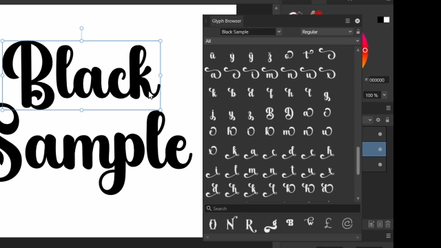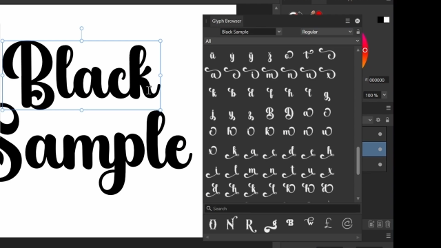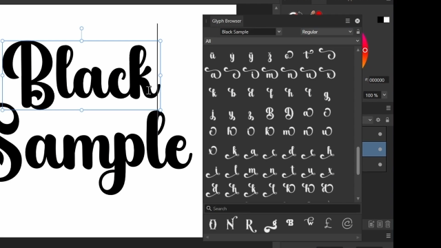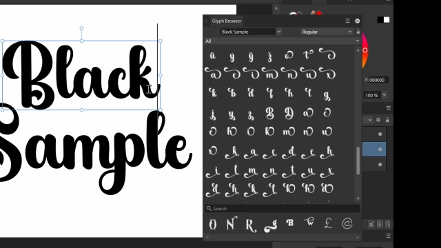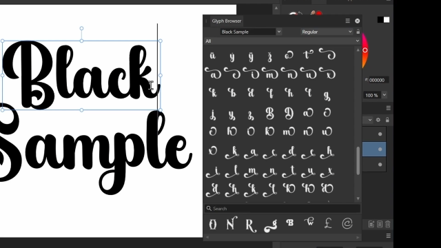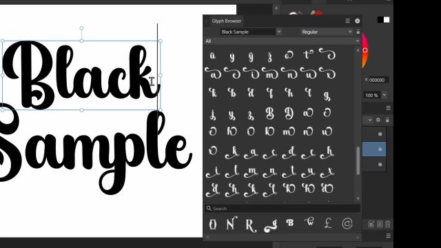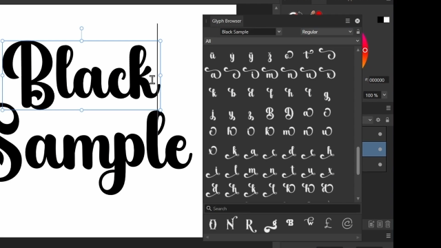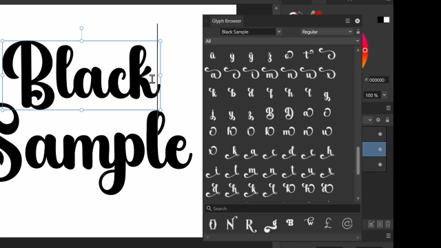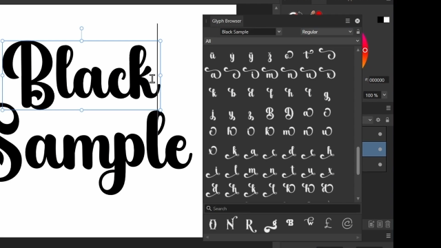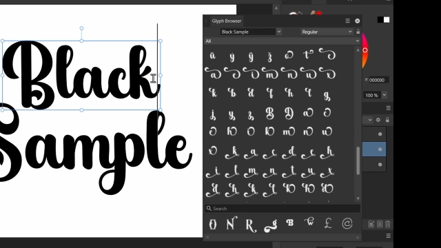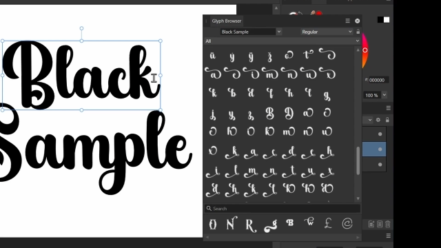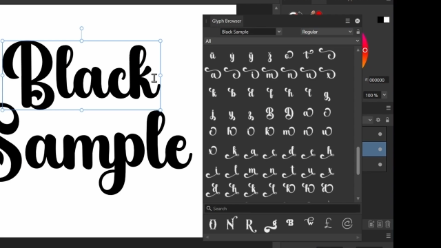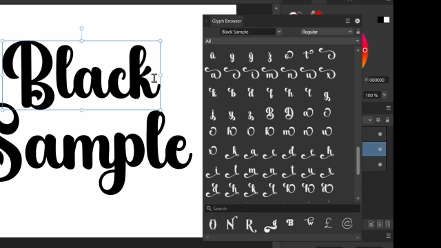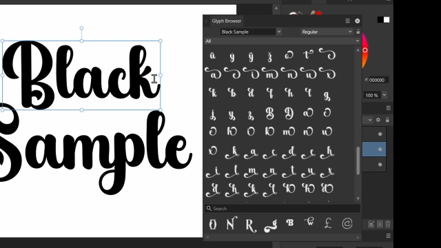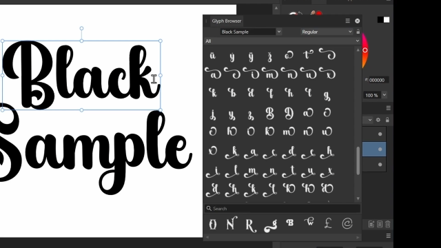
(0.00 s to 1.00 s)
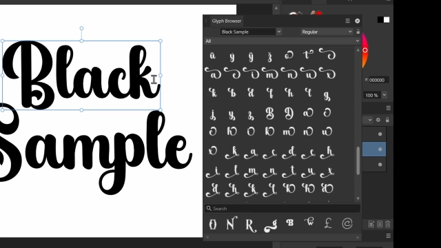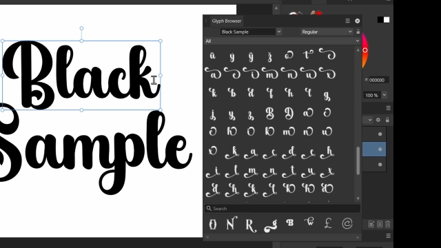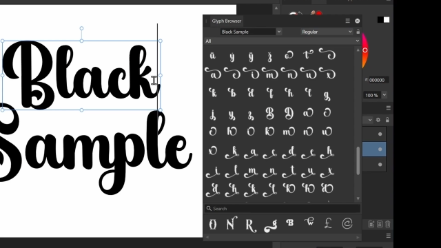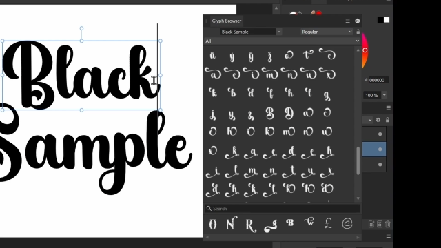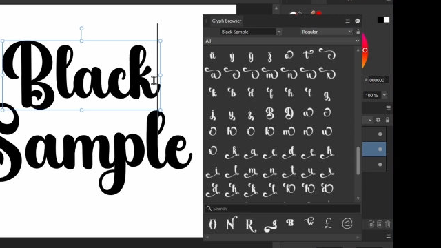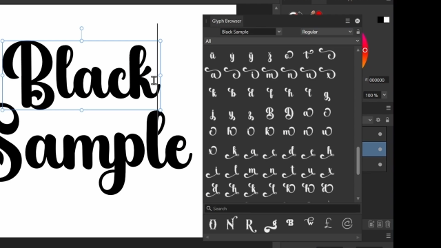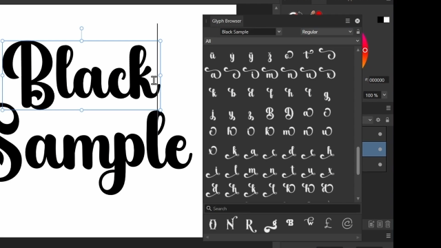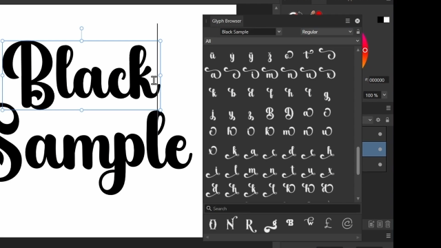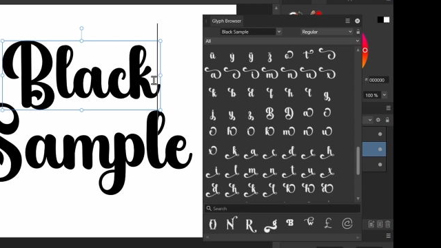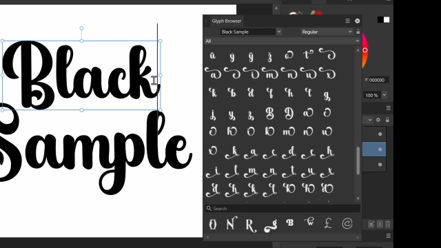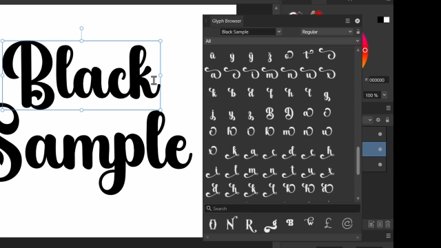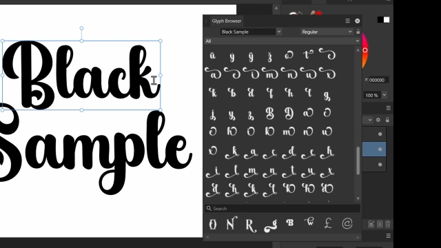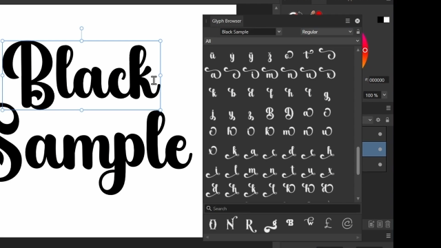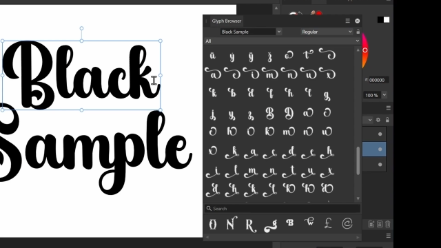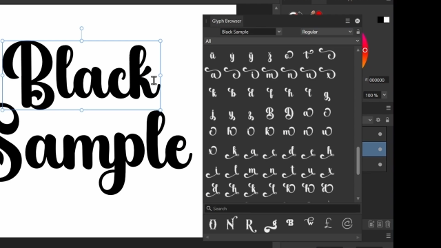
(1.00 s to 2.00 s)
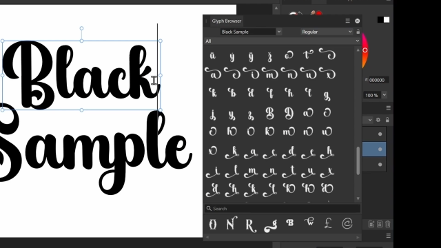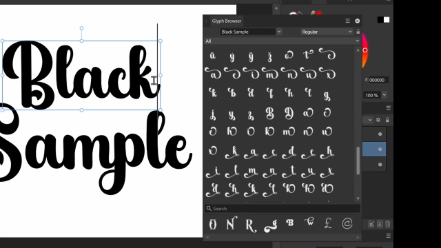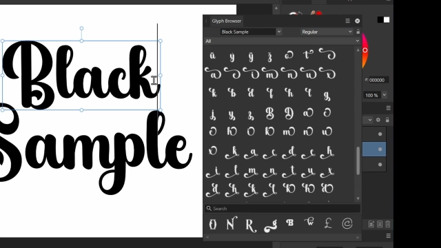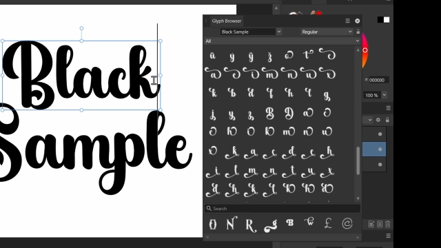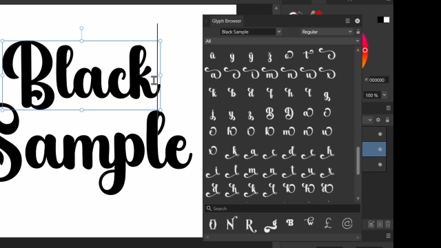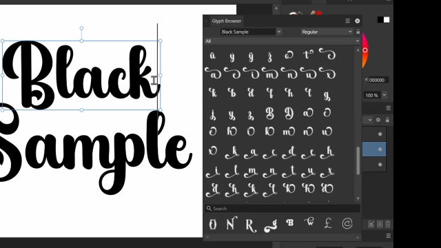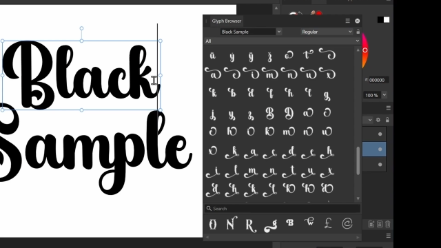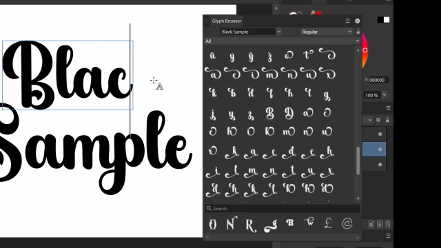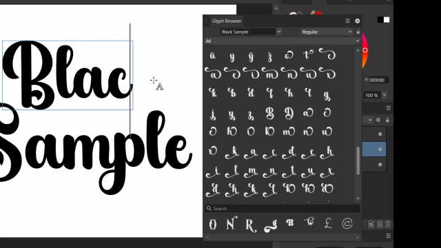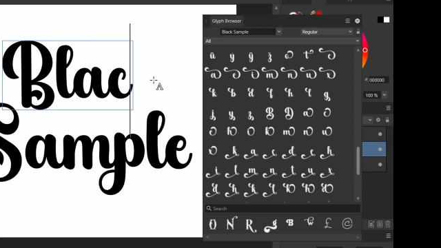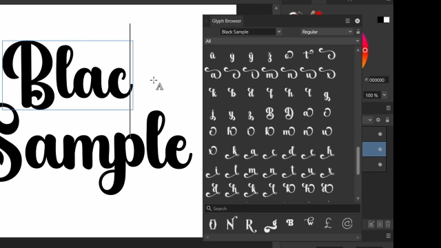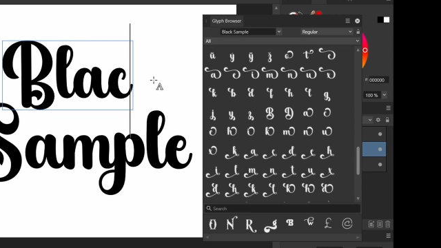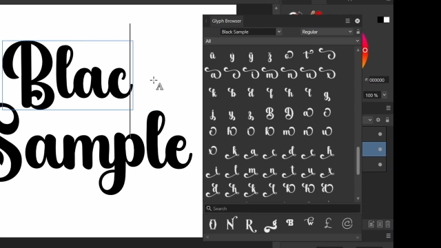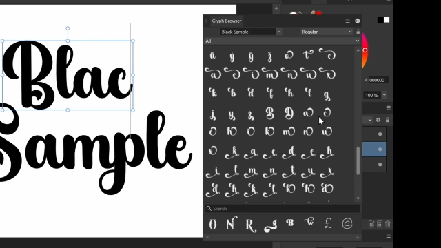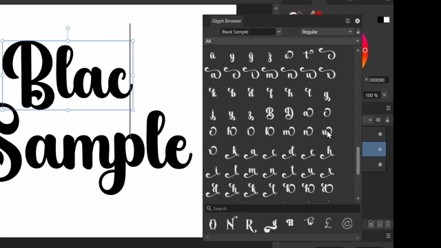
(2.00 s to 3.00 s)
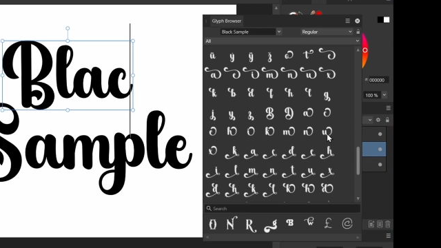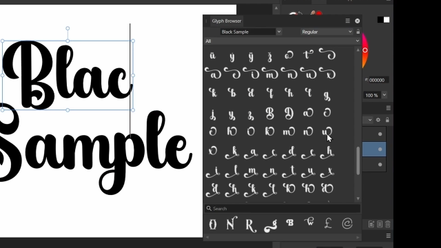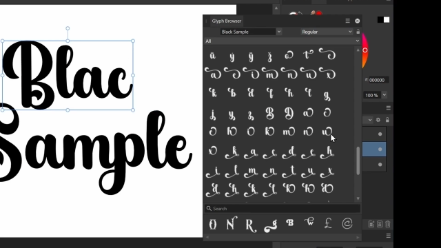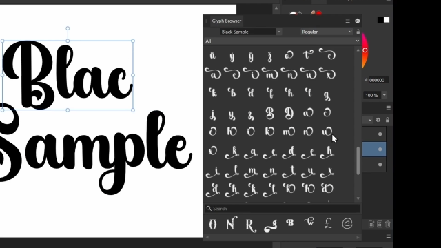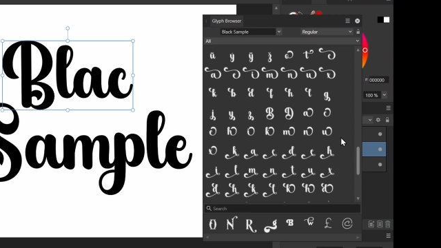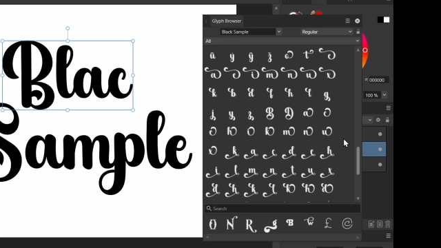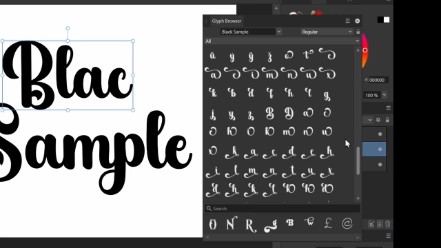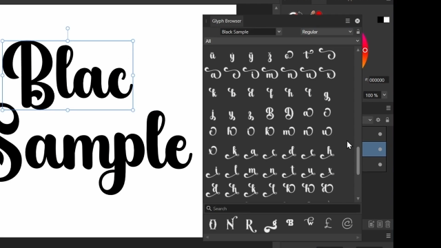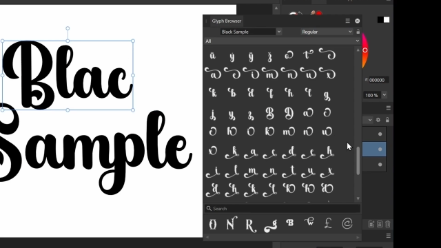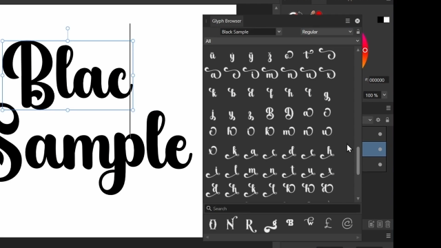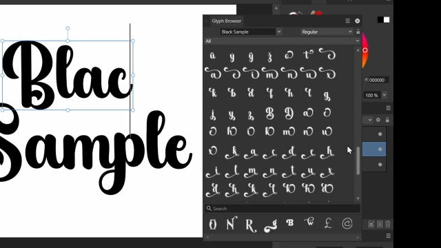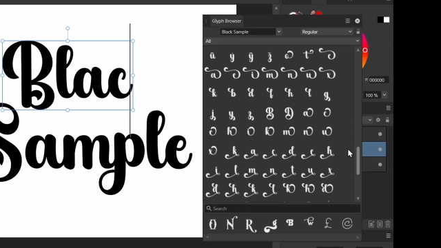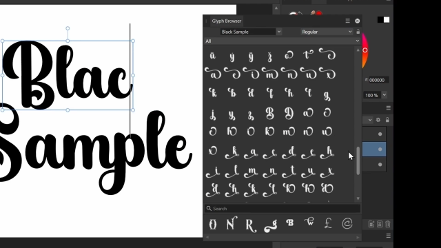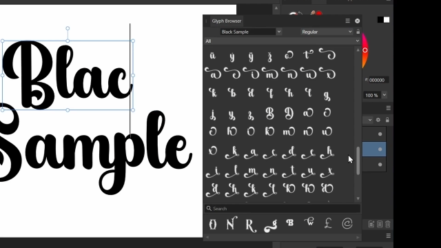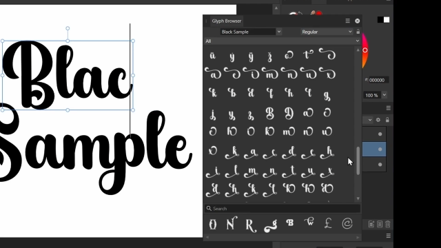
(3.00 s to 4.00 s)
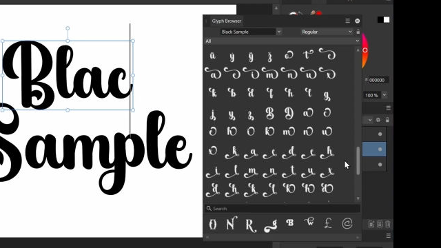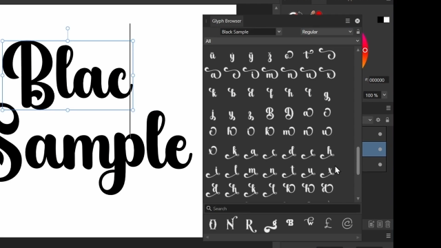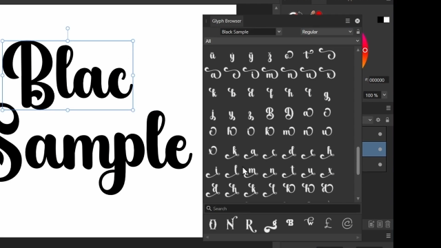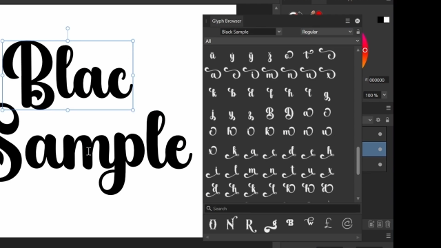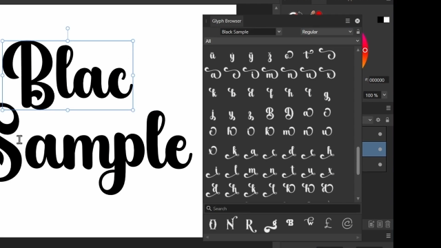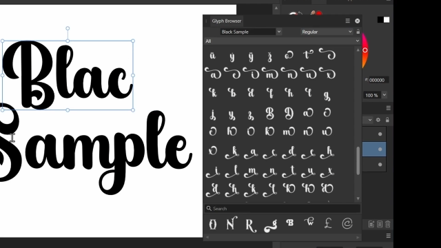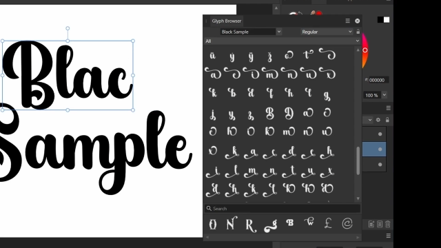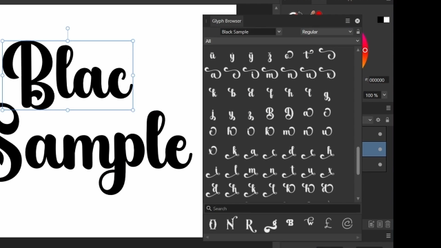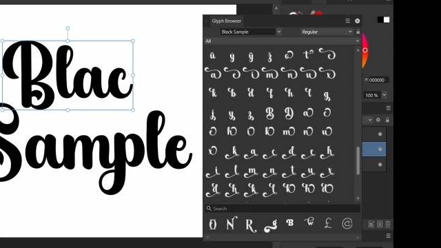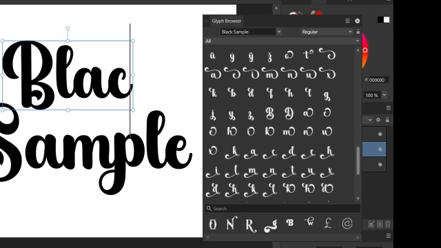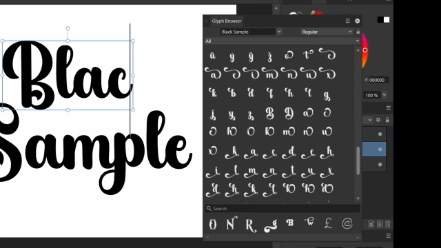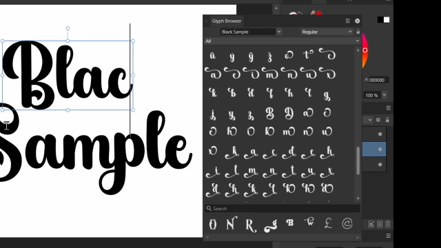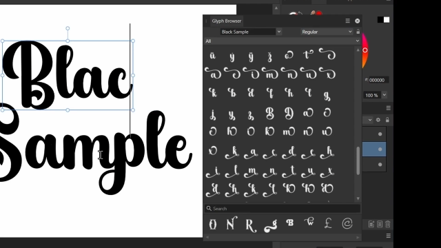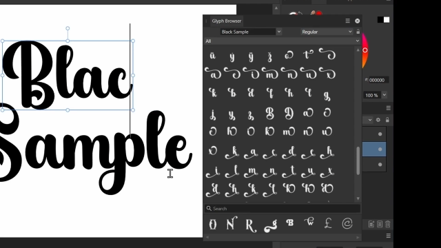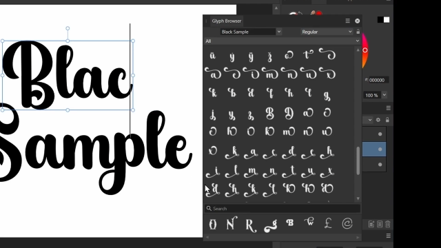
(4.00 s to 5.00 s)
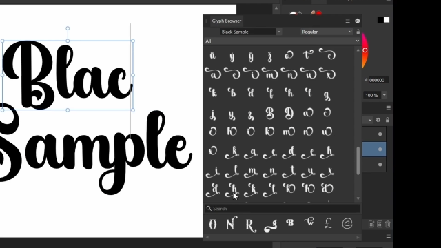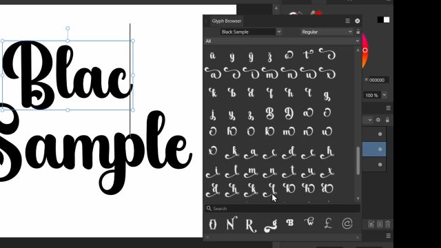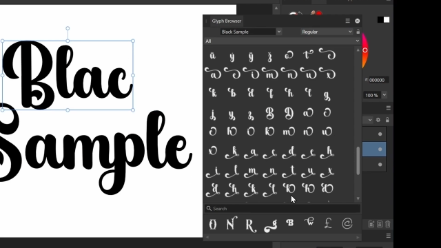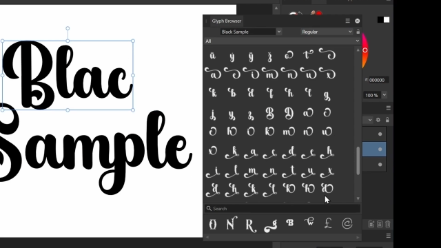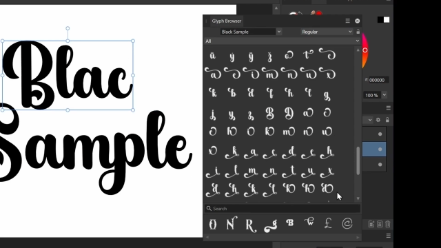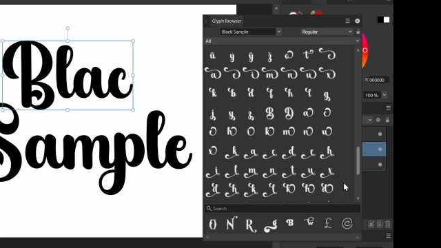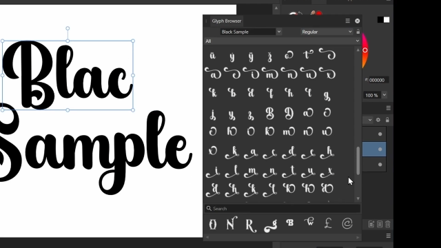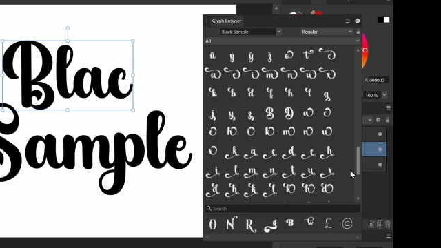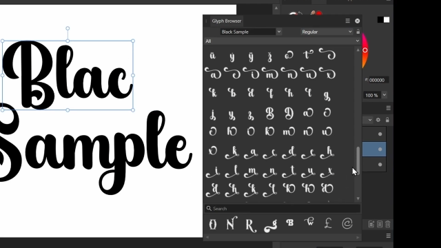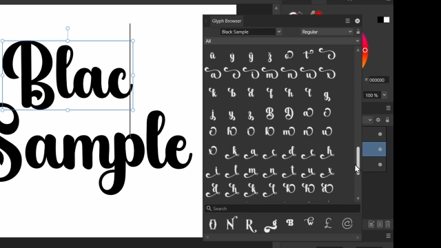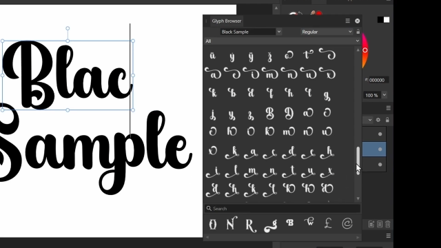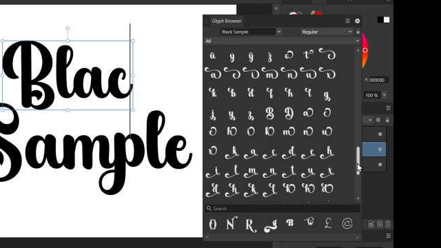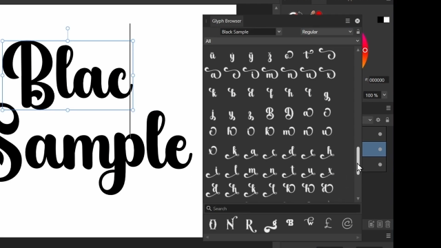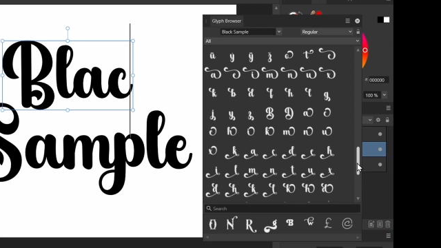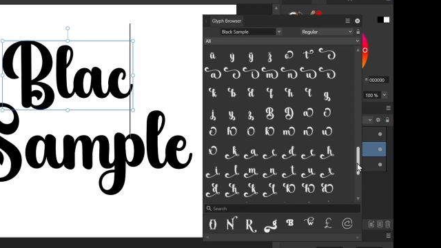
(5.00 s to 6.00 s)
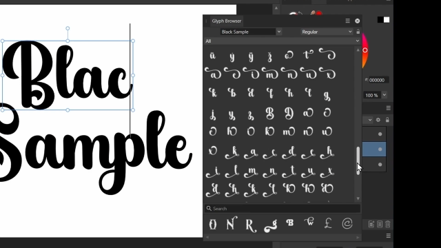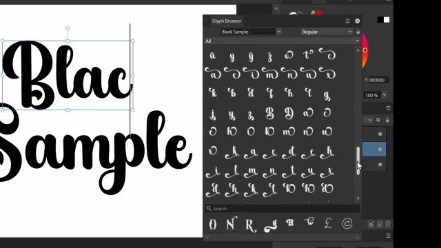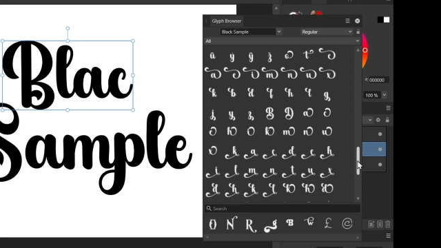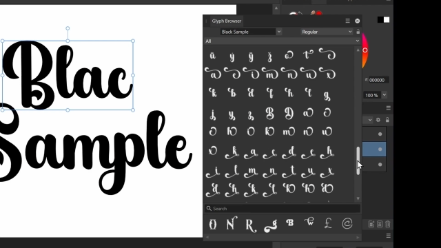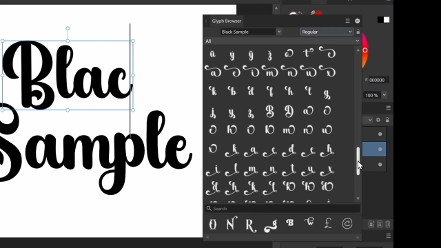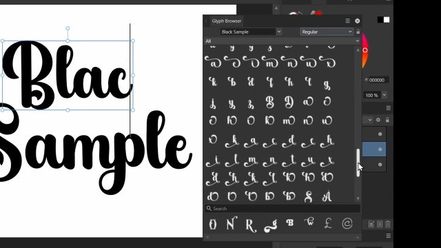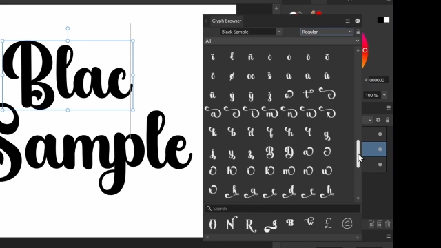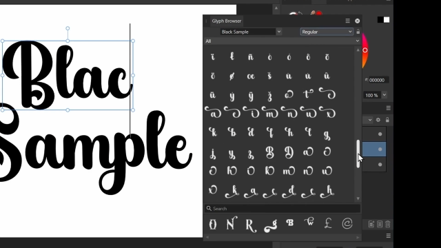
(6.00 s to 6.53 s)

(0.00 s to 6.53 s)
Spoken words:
[unreadable: no face in view]